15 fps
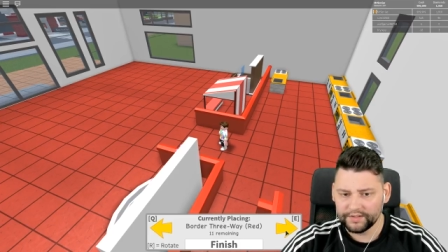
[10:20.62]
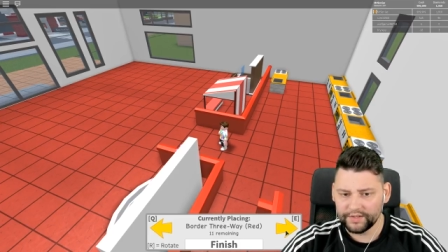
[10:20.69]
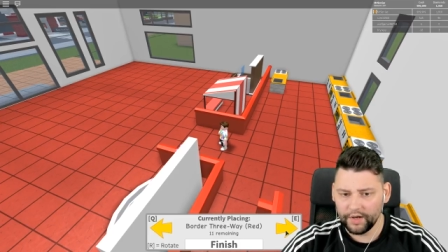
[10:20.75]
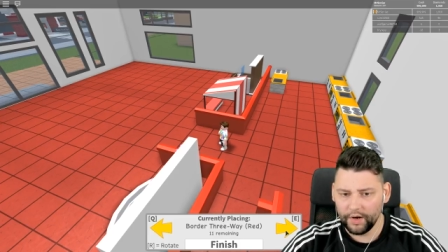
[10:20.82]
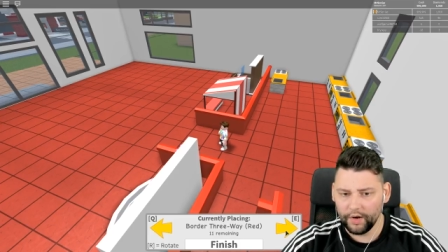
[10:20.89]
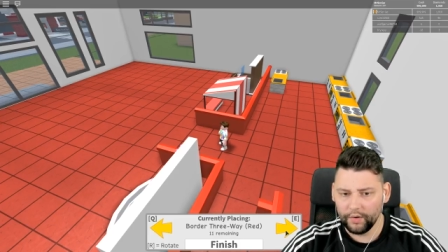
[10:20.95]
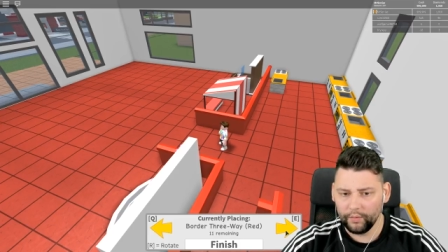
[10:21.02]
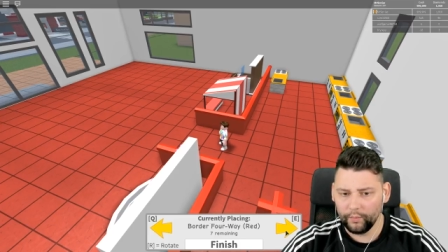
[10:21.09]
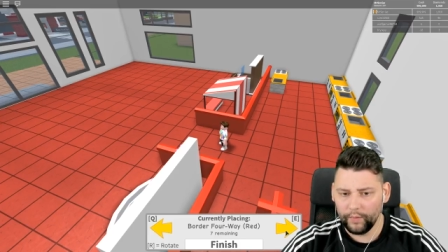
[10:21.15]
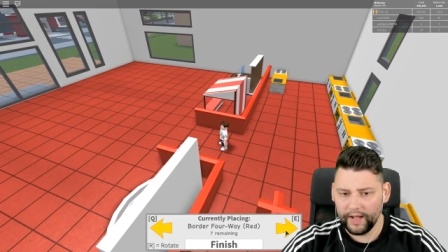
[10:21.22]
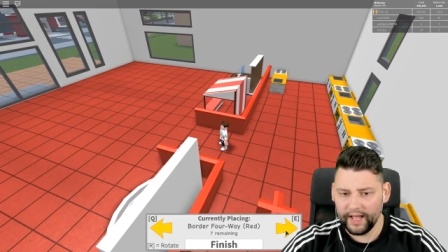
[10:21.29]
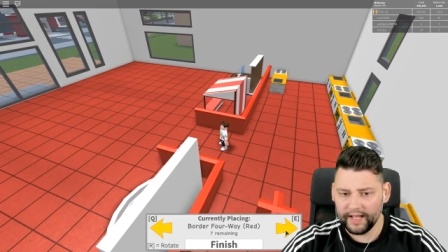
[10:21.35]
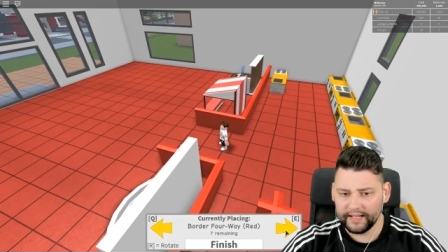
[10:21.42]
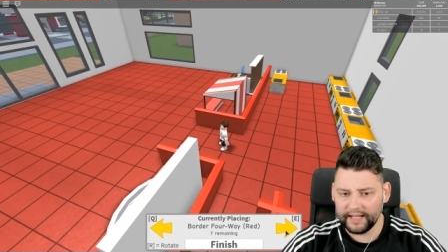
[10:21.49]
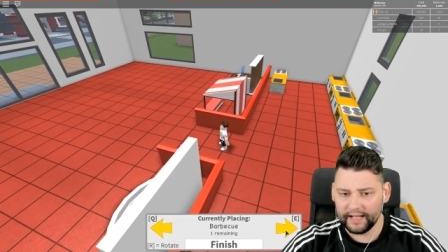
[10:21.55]
So
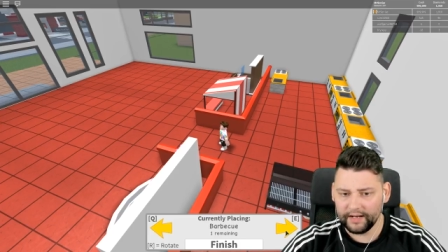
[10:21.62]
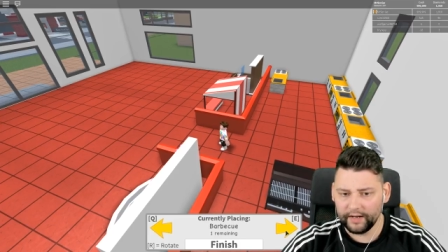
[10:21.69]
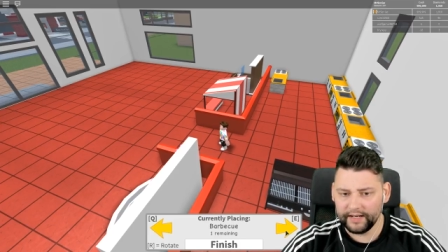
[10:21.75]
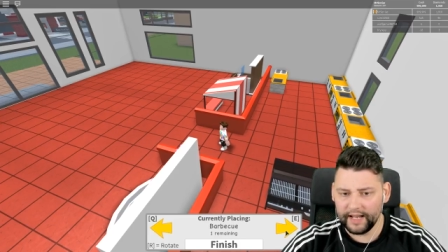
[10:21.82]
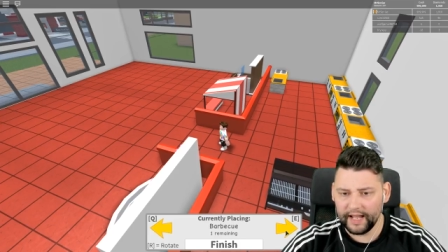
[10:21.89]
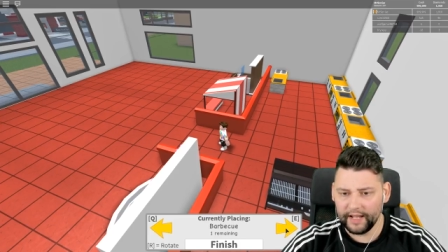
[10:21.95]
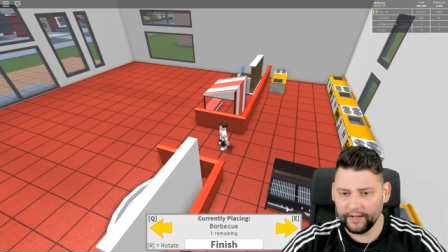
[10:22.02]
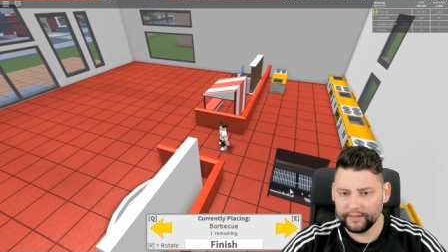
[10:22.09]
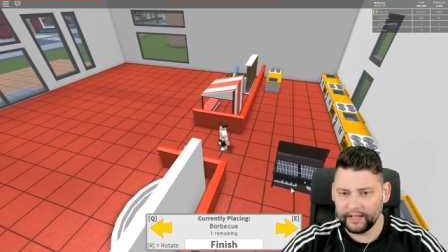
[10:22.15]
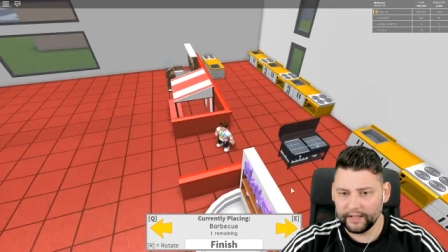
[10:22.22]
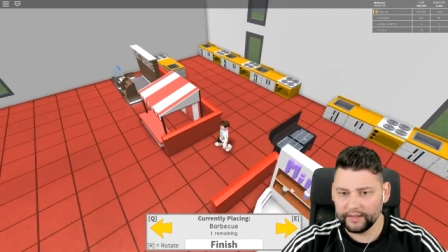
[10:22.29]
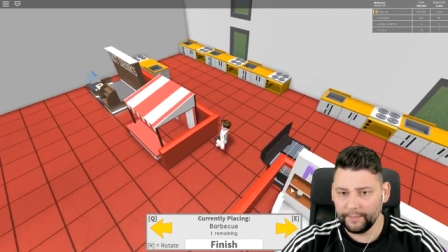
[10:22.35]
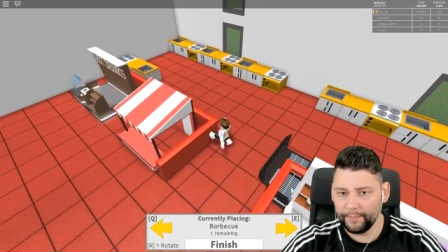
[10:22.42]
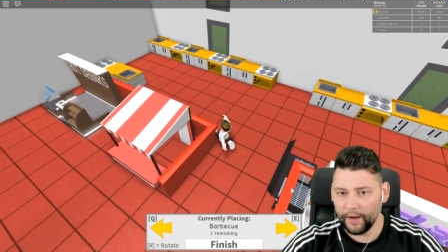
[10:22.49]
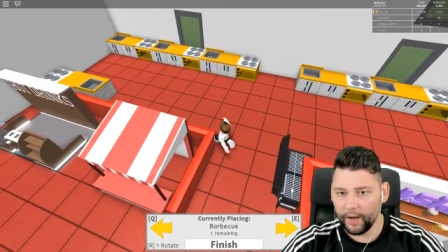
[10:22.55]
where can I now
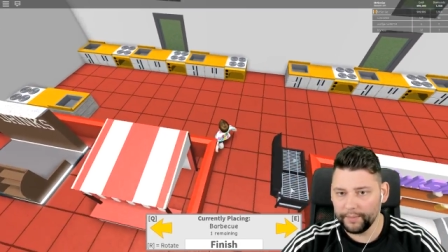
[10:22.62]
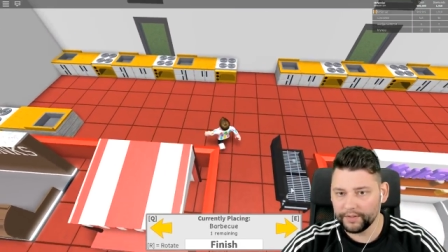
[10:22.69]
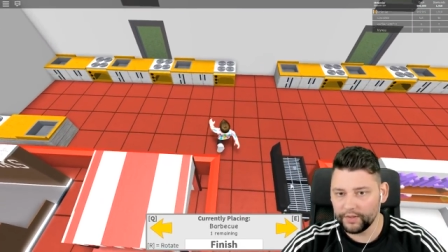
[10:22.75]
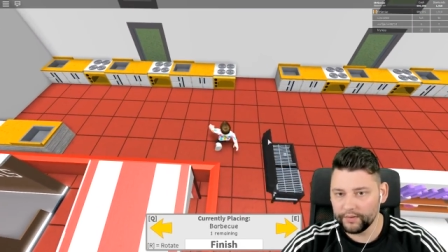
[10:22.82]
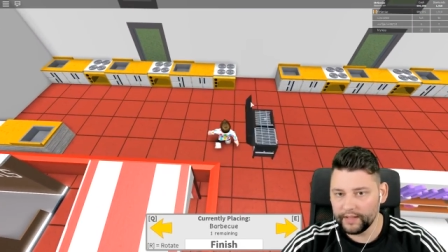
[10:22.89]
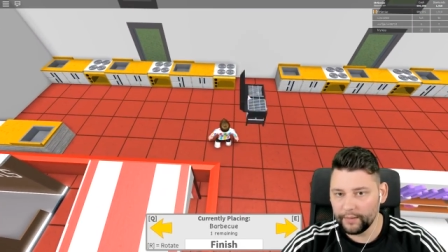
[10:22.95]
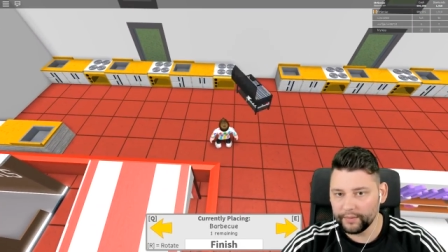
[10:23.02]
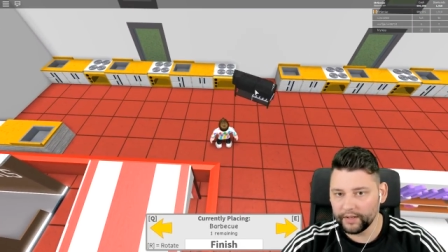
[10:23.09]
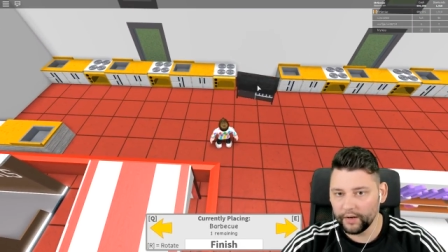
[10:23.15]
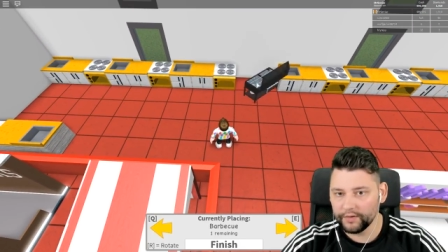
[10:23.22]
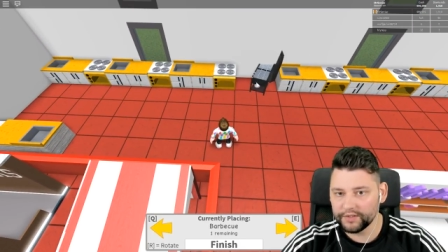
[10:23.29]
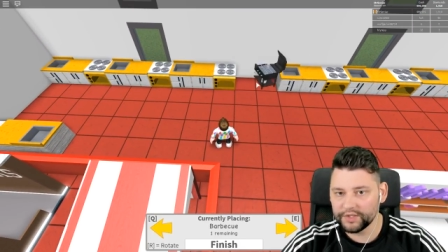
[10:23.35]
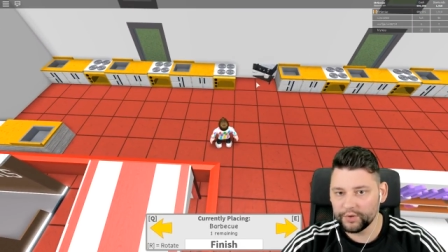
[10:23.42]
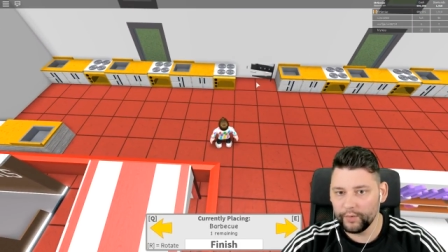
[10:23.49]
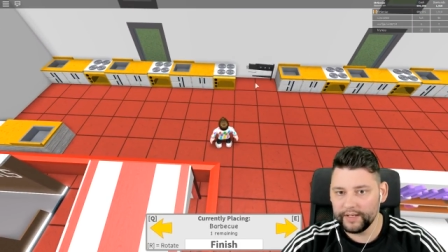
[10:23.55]
get the barbecue? There we go.
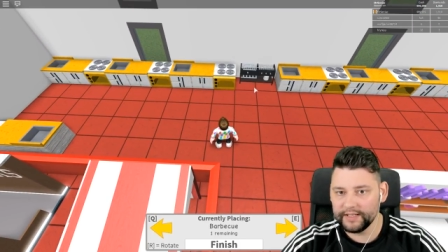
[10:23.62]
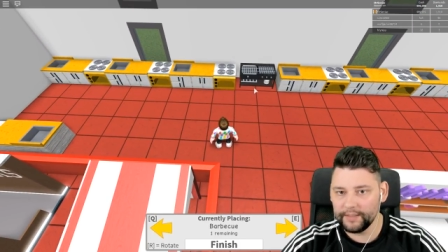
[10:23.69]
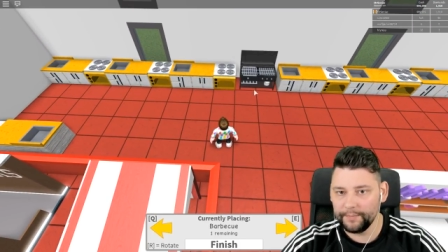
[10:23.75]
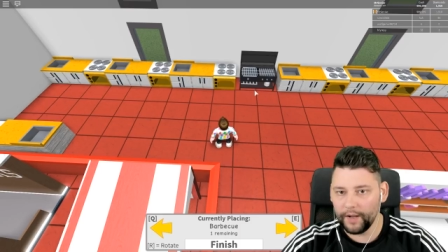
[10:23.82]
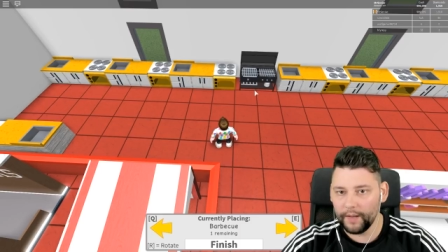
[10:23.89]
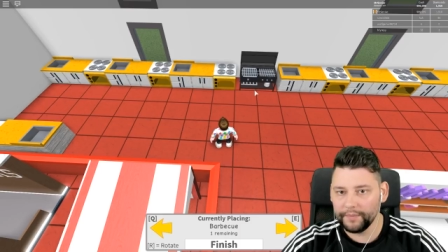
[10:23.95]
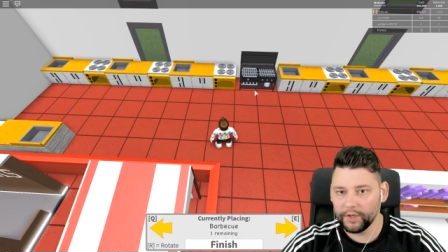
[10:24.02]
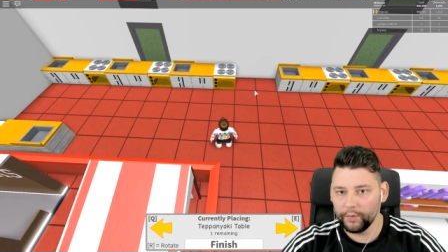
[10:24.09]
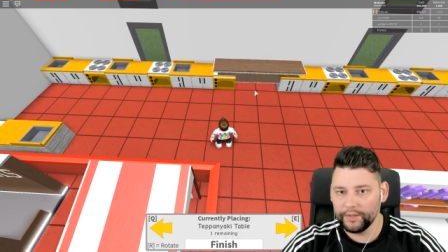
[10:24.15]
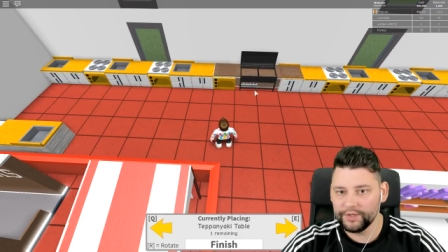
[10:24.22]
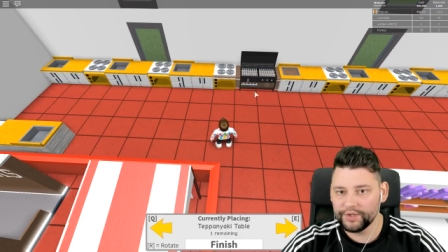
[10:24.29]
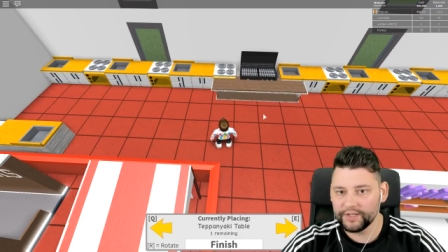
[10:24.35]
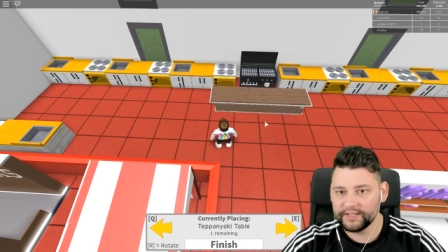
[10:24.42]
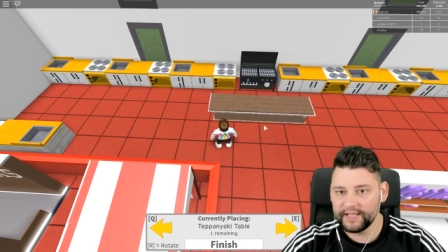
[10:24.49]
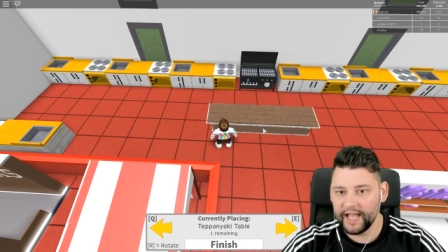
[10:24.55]
Squeeze the barbecue
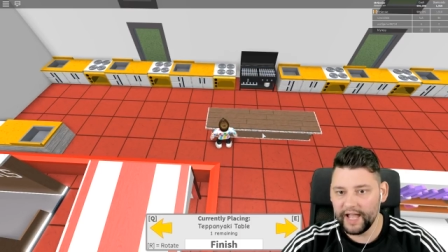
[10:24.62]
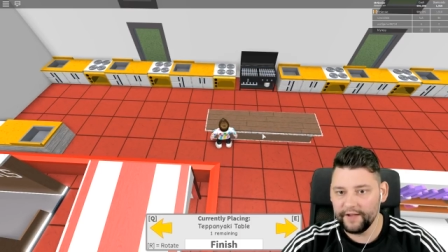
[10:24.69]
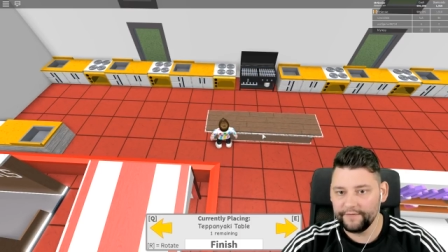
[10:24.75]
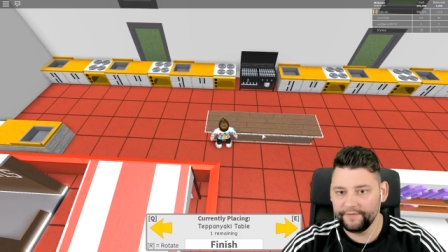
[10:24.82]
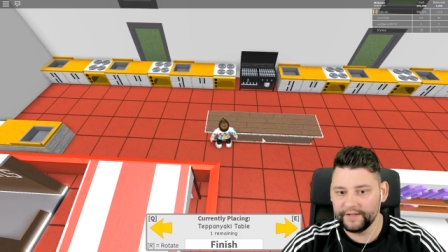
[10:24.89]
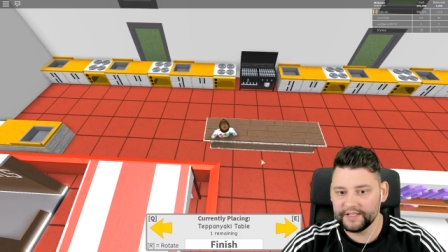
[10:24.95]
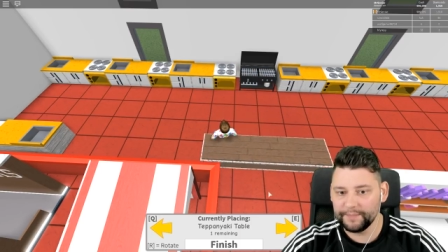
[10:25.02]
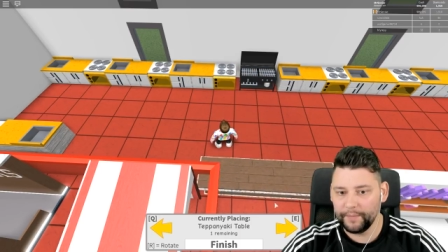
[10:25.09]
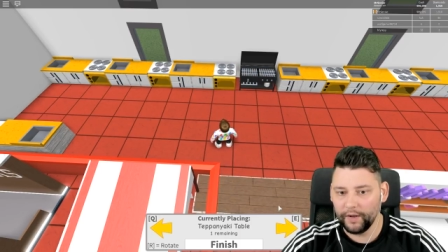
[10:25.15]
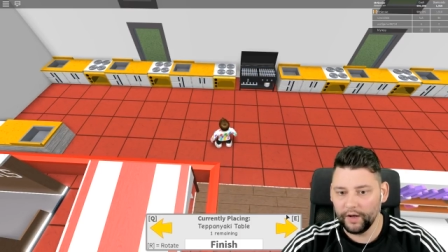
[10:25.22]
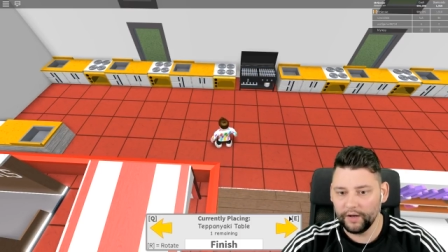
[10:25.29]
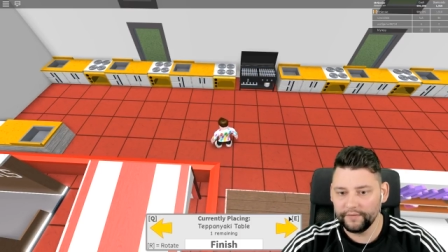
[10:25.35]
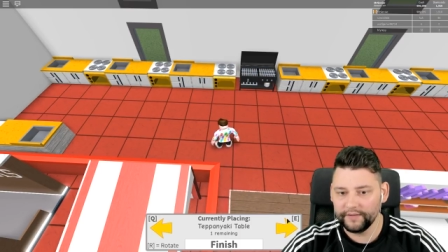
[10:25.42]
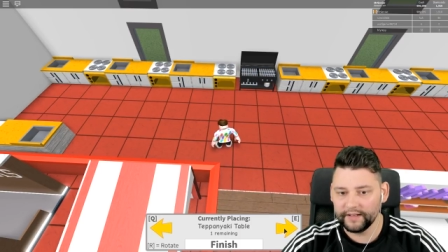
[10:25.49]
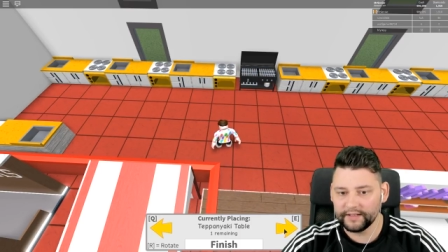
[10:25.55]
in just there. It fits
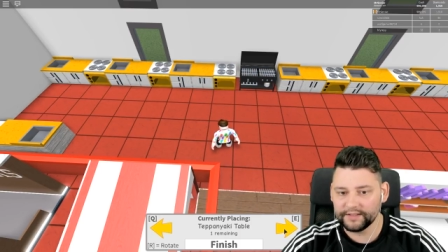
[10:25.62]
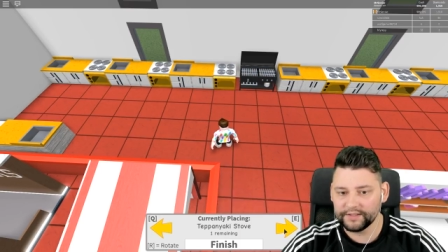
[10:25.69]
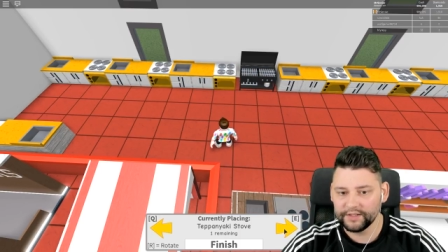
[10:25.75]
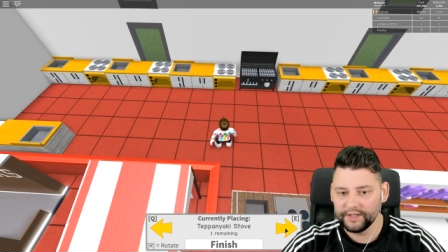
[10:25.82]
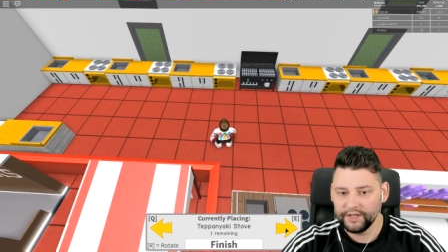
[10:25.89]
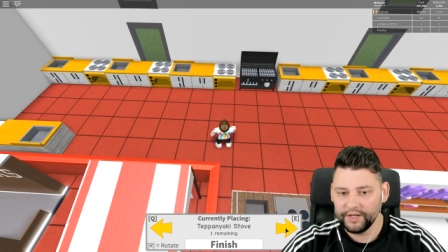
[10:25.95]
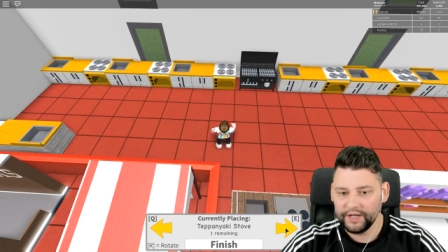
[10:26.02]
perfect.